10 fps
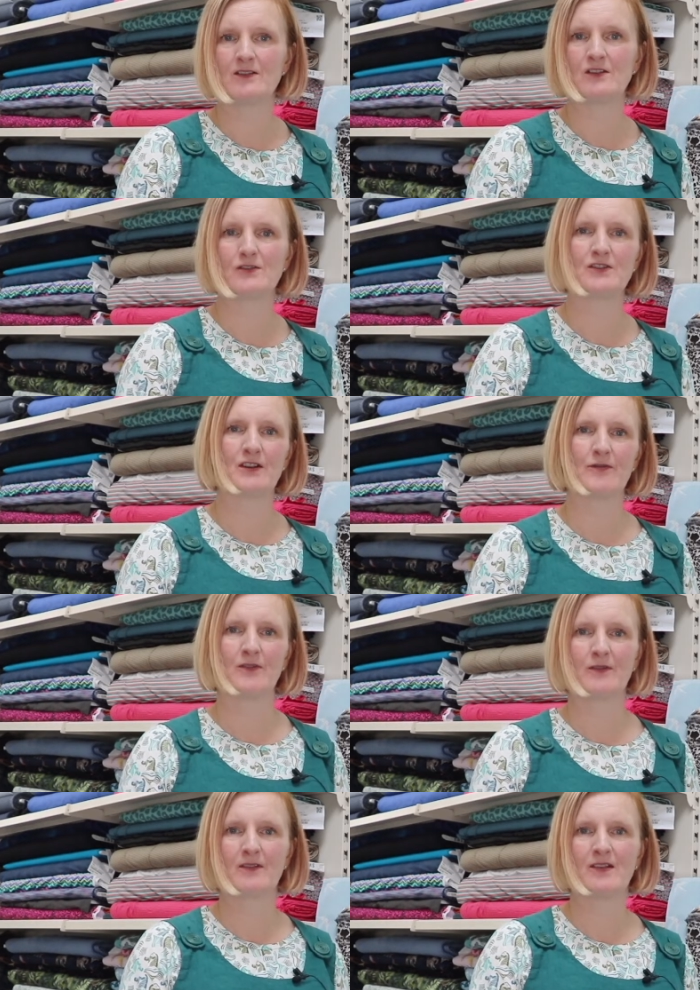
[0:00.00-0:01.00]
There's lots of
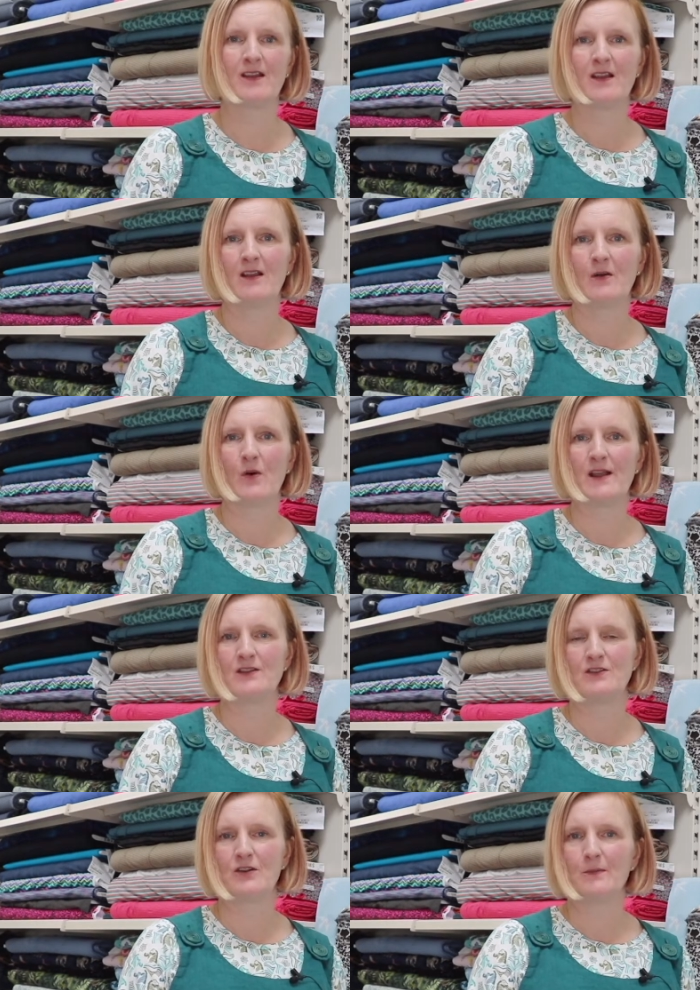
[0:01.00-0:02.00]
different
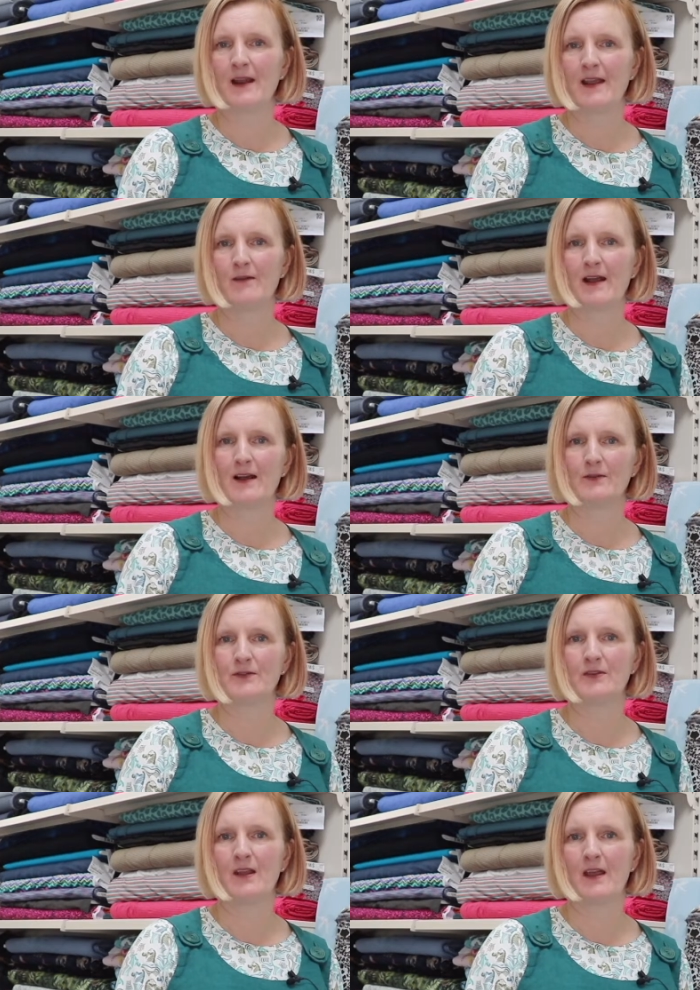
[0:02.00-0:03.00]
ways you could play
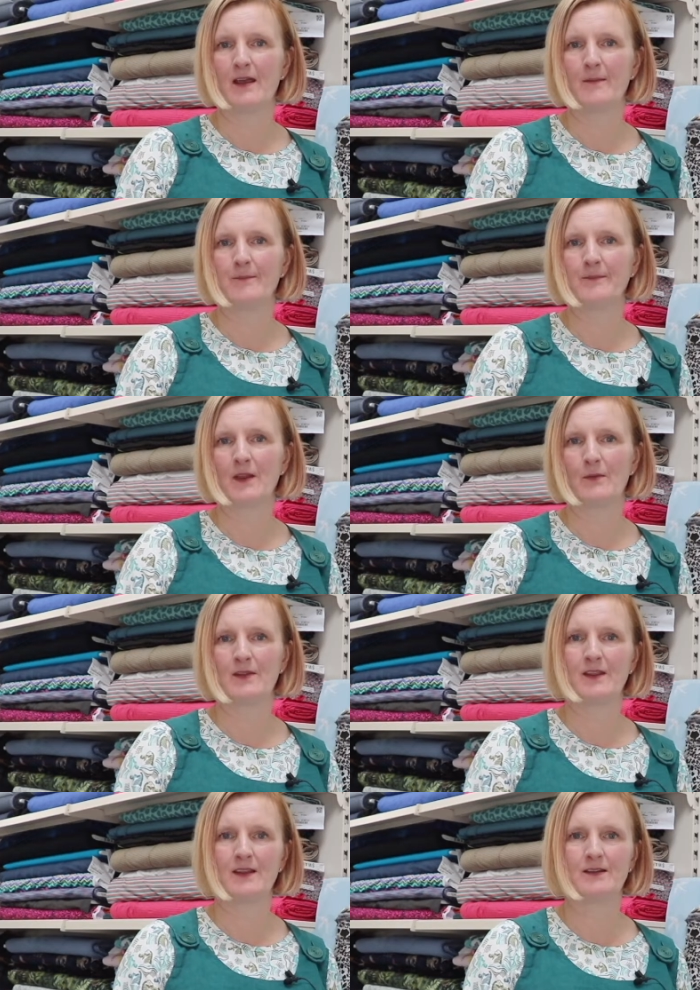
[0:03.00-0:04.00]
around
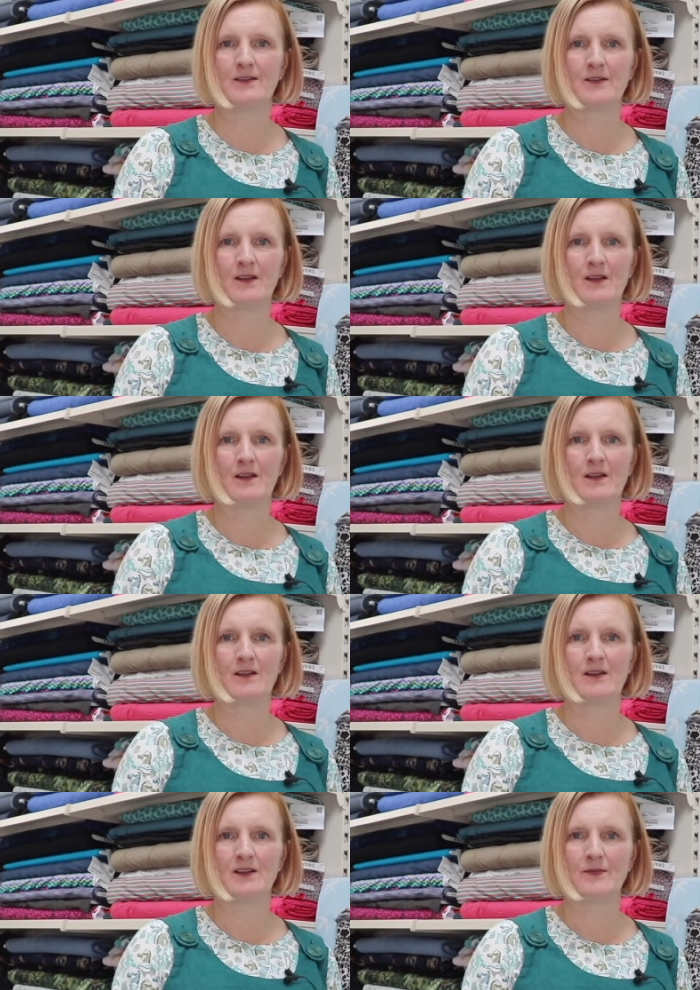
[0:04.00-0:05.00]
with this
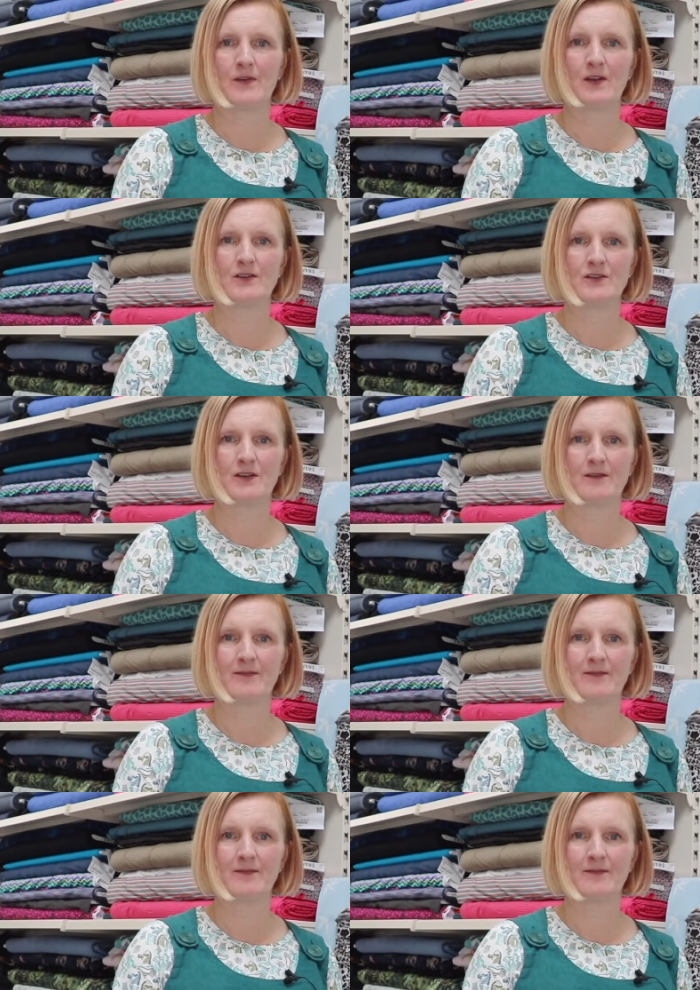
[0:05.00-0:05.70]
version.